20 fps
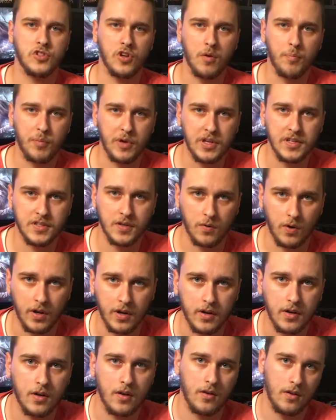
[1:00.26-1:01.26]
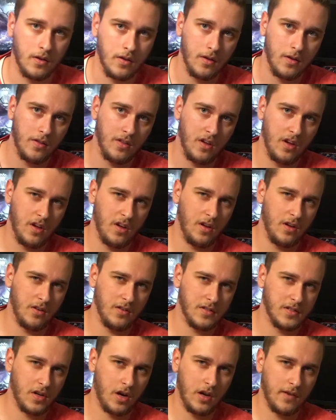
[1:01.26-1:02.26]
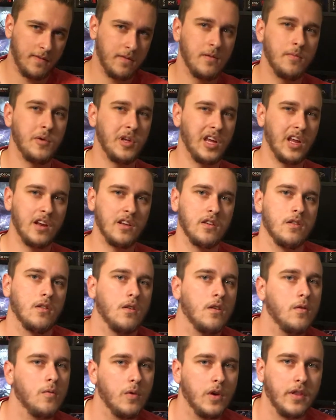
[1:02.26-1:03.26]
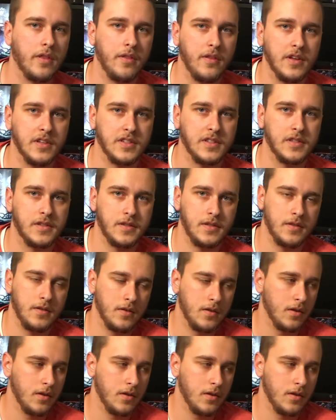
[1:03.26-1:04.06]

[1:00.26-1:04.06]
jump into it, the starting from the beginning with this